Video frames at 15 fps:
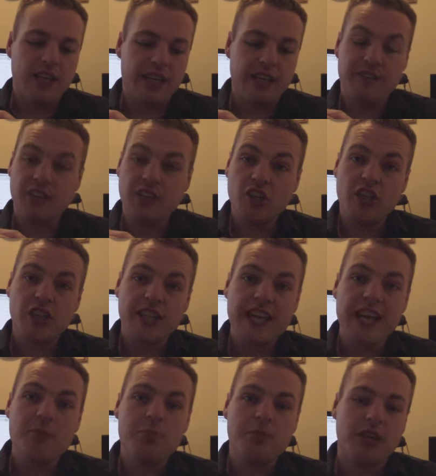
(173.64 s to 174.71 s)
and if they look at
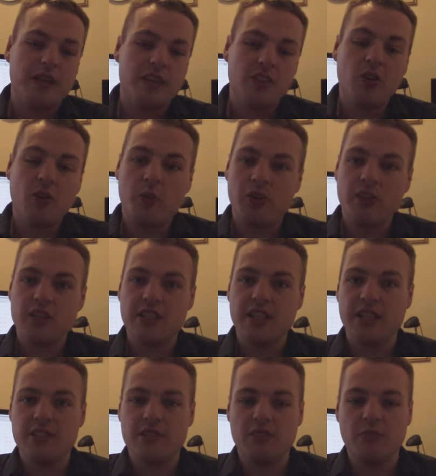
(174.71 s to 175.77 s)
gameplay, they don't want to
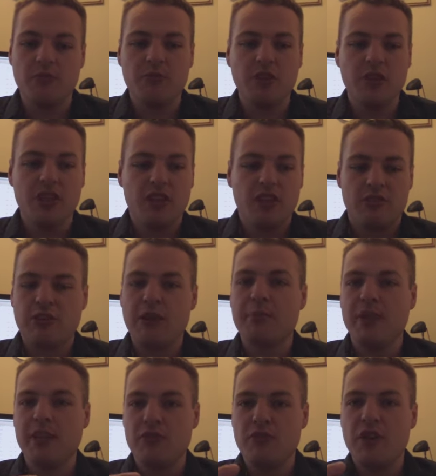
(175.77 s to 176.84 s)
see some
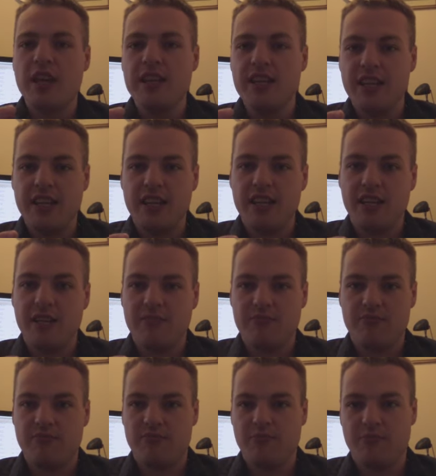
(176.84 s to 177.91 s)
crappy grainy
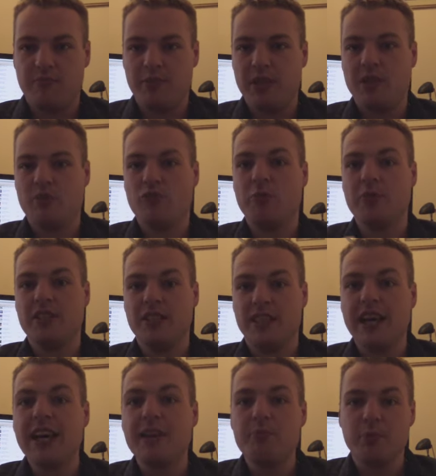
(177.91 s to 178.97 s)
bit of rubbish that
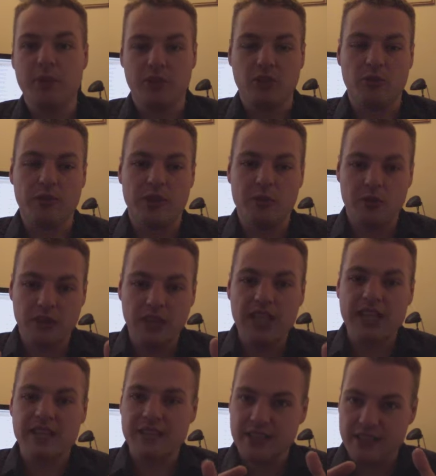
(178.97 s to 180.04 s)
I put up. They would
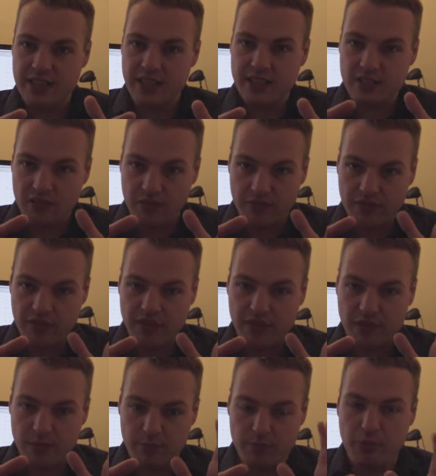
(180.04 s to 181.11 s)
like to see
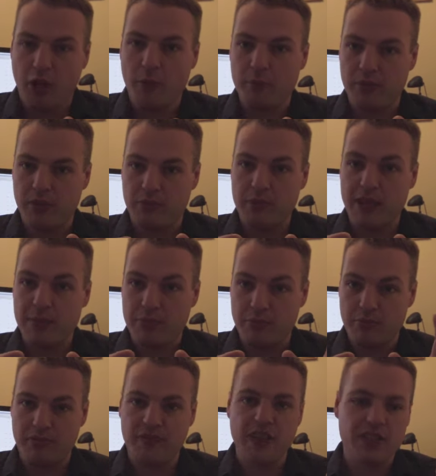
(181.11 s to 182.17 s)
something proper, maybe
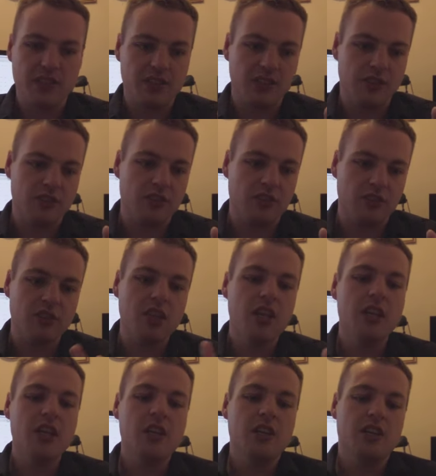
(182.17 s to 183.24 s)
professionally done.
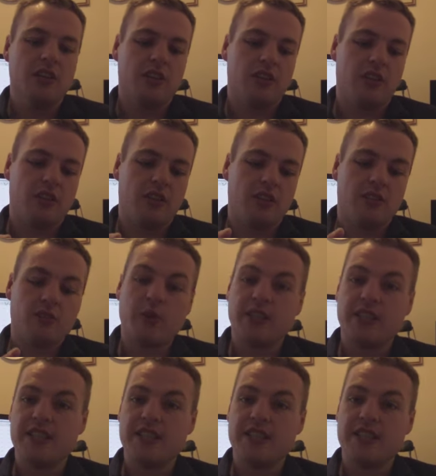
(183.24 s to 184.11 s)
So I